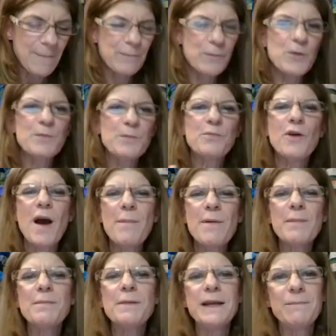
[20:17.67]
Would
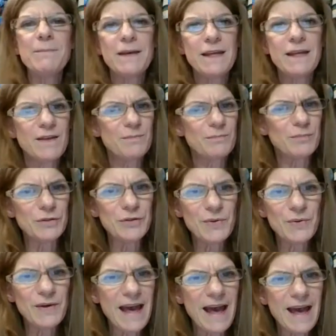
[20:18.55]
probably be the
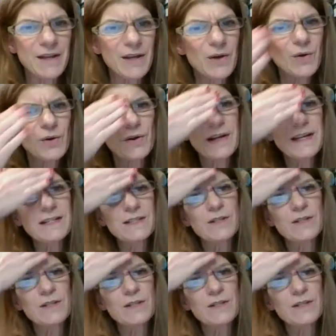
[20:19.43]
blue category.